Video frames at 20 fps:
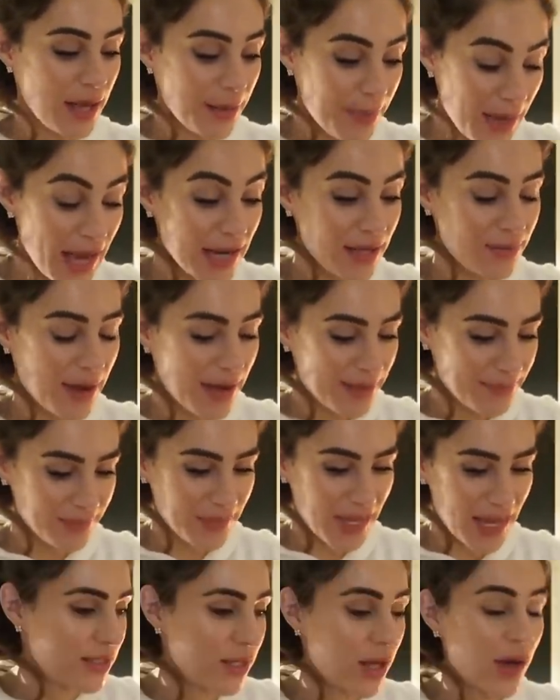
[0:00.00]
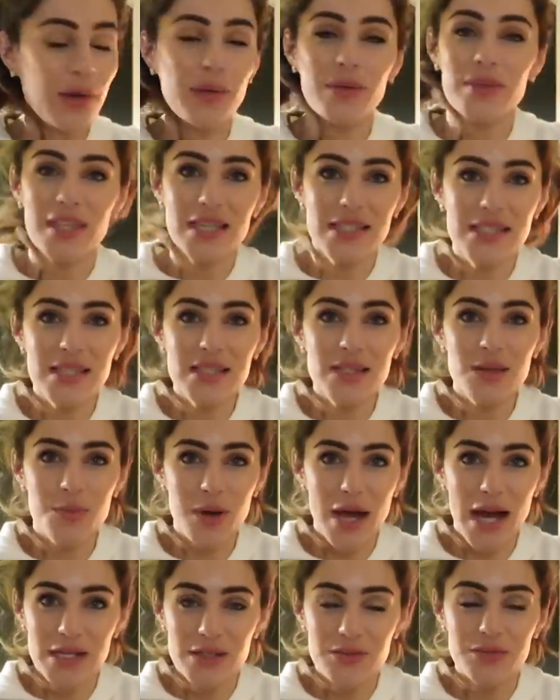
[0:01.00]
But anyway, so this is the
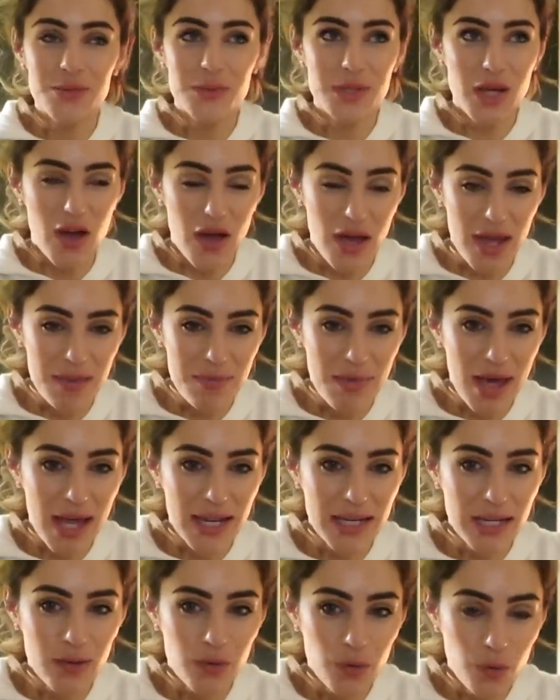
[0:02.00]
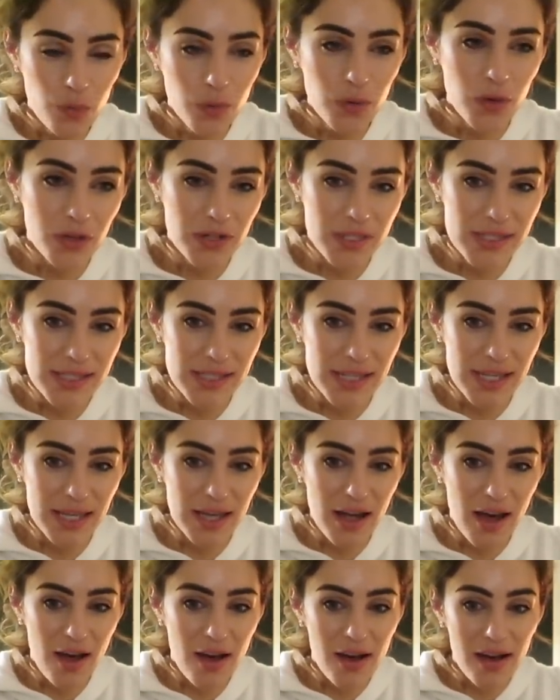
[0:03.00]
brand from Thyme, and in all
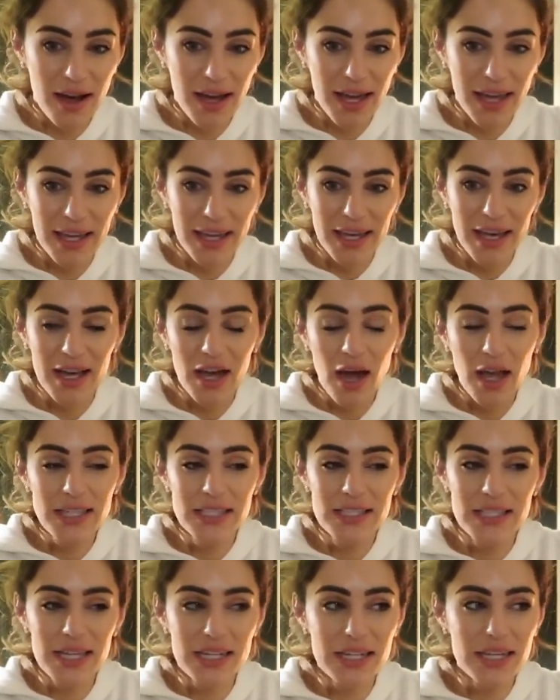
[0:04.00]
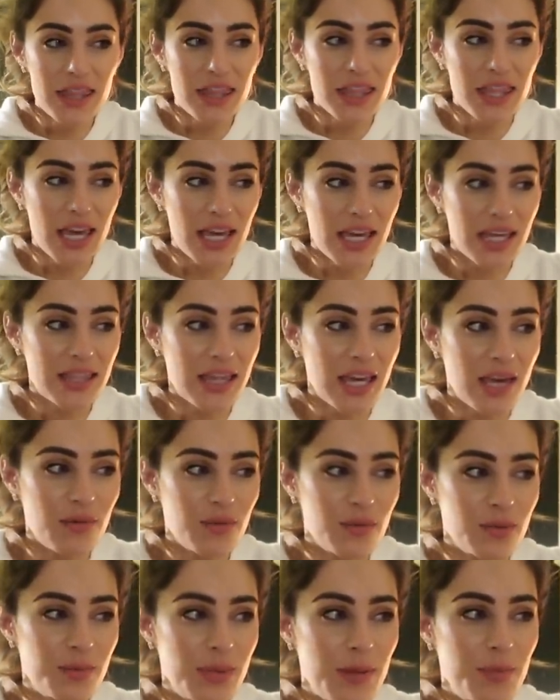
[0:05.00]
honesty, I didn't think that it
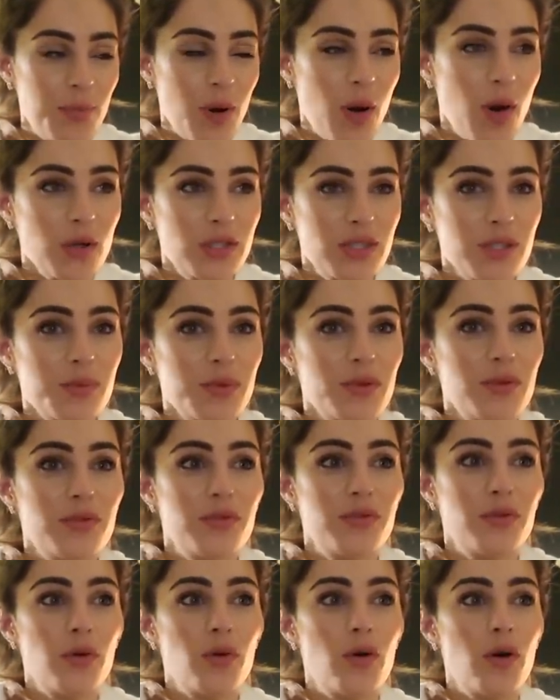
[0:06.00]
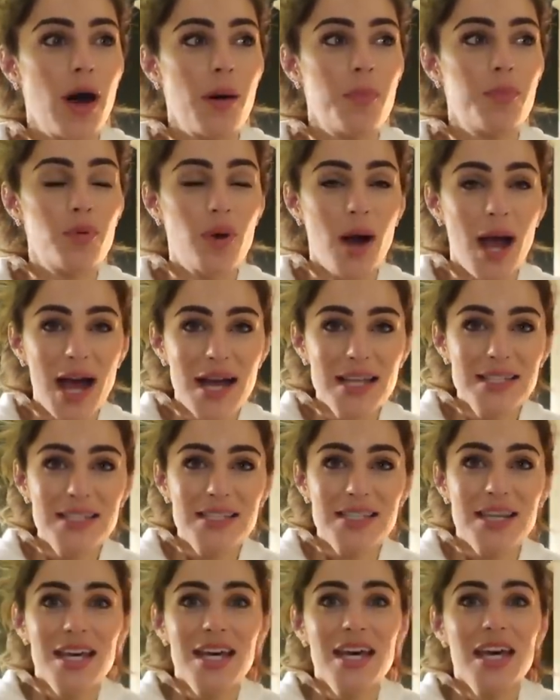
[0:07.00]
would be possible for a
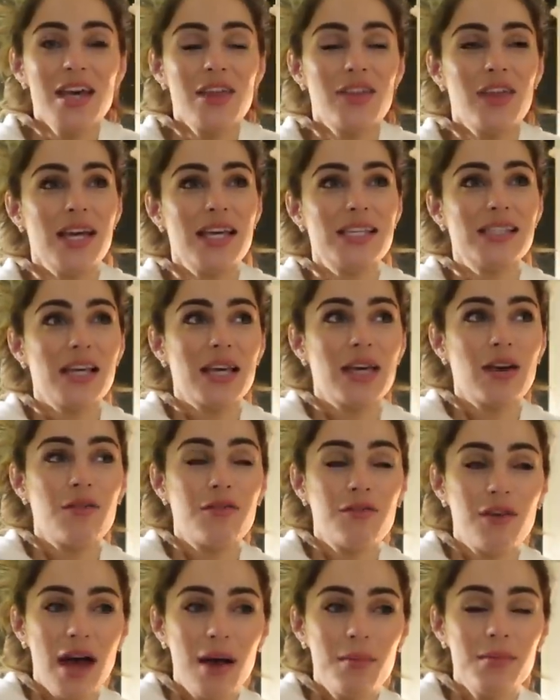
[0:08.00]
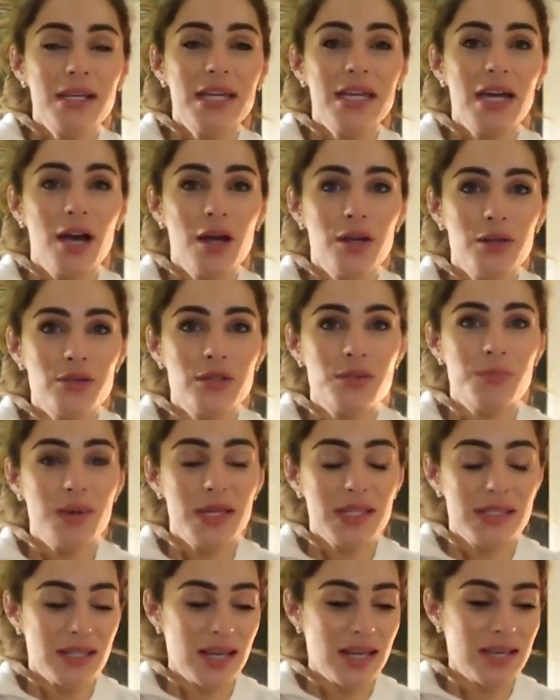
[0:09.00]
brand that is like a family-owned
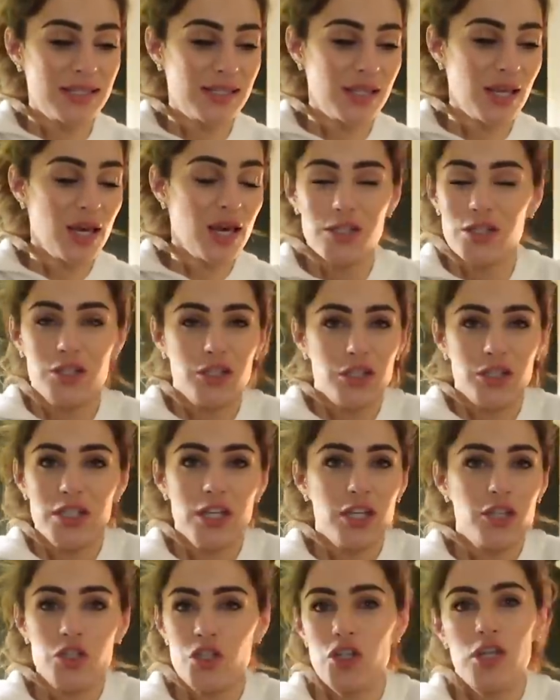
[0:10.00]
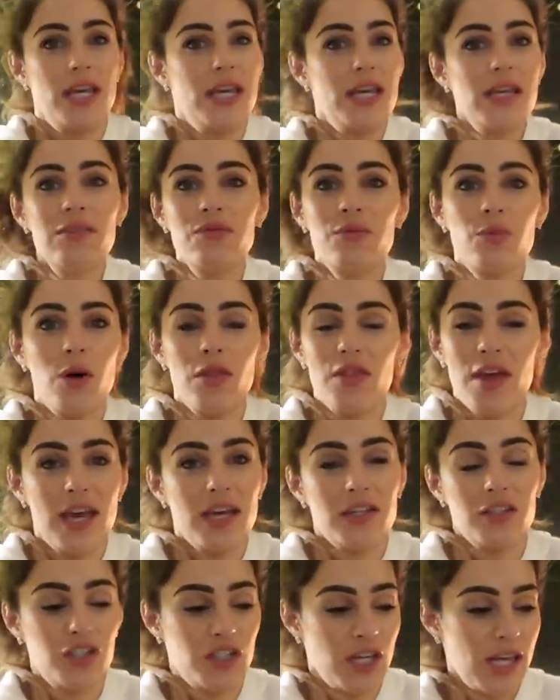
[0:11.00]
business to just achieve what
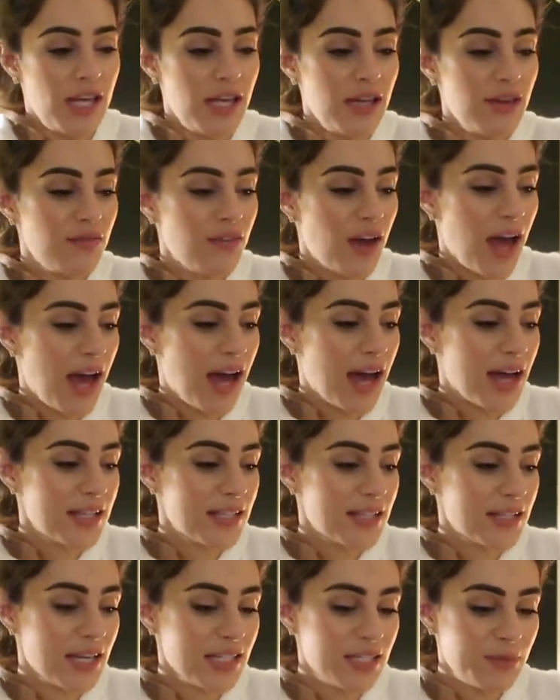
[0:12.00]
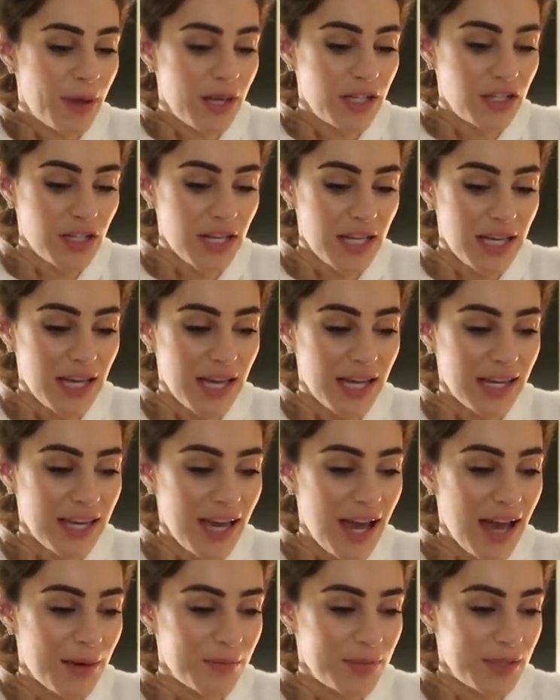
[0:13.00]
they achieve, and especially
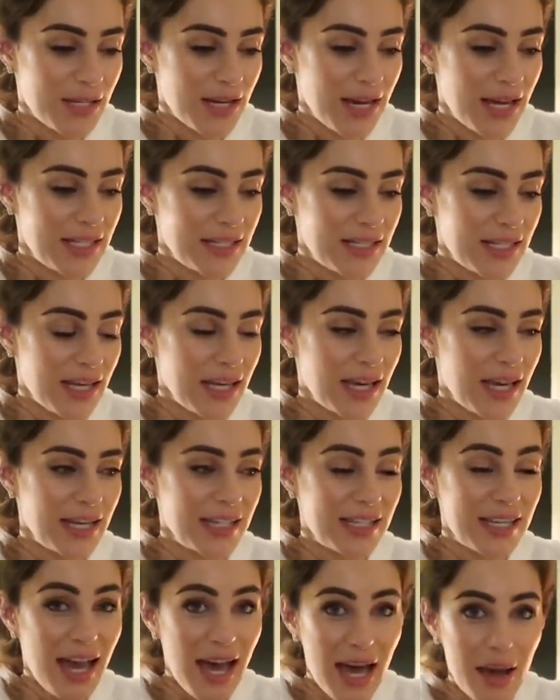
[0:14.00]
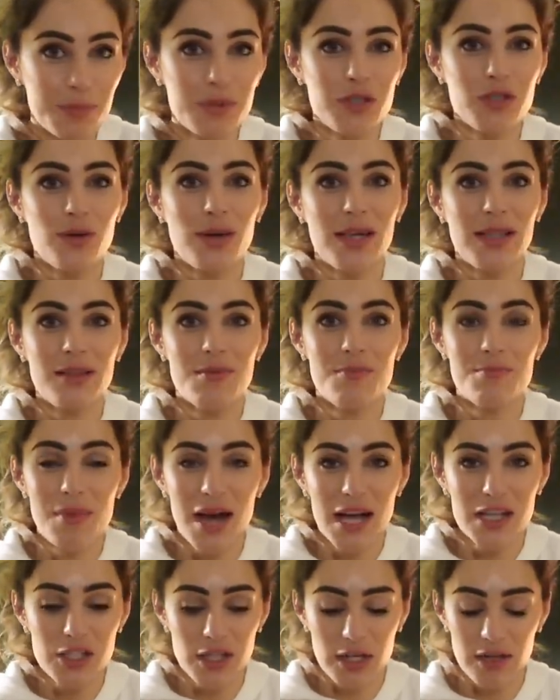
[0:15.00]
encapsulating and capturing the
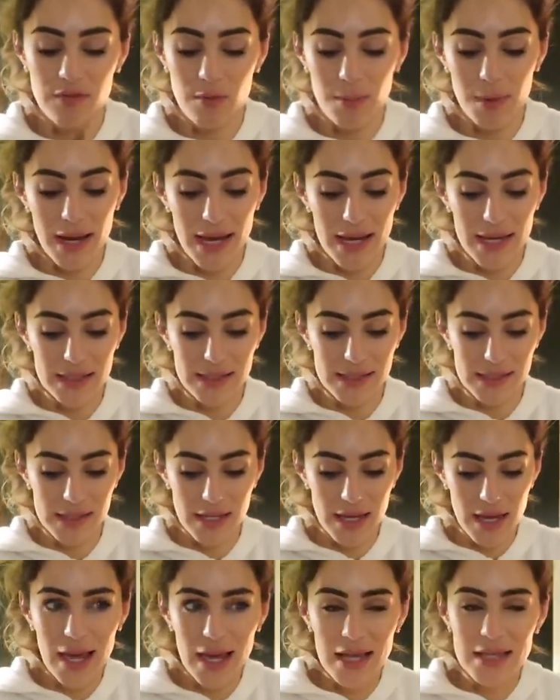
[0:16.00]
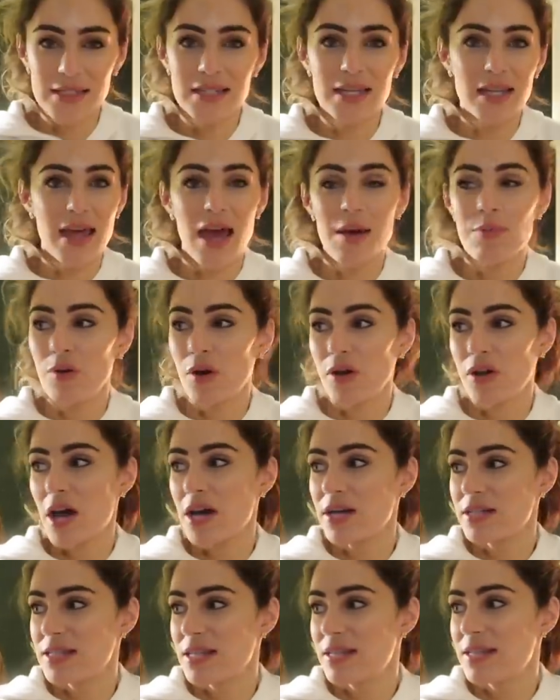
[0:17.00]
magic of a place into their
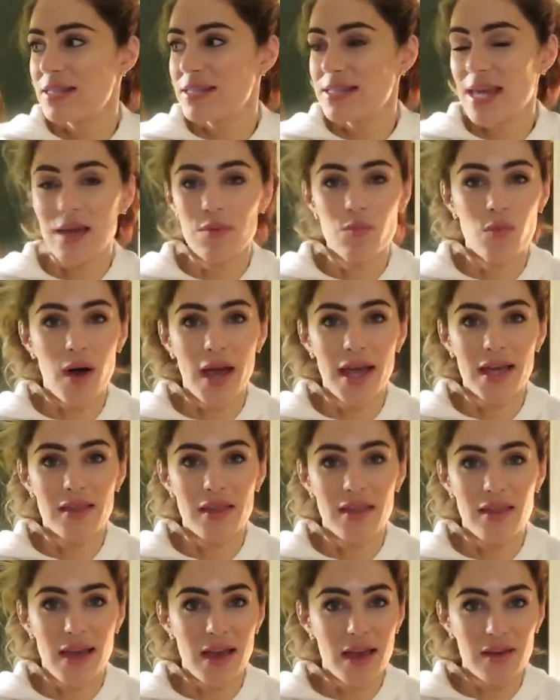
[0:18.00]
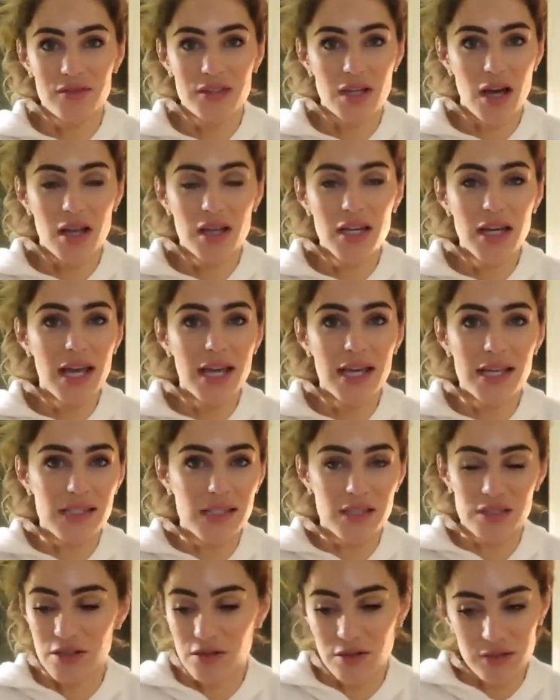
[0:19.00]
products in the same way that they have done
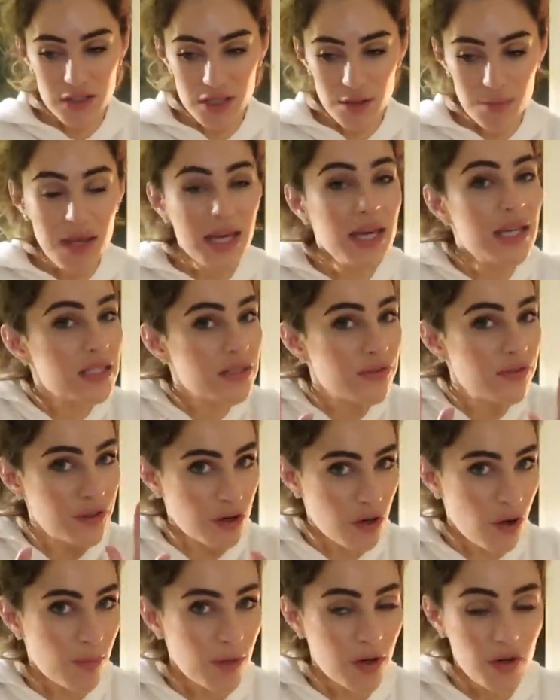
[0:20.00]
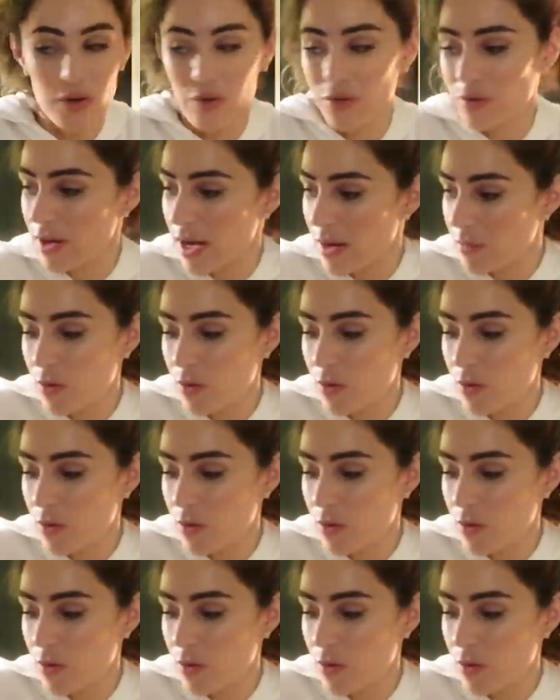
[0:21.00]
is, to me, it's phenomenal.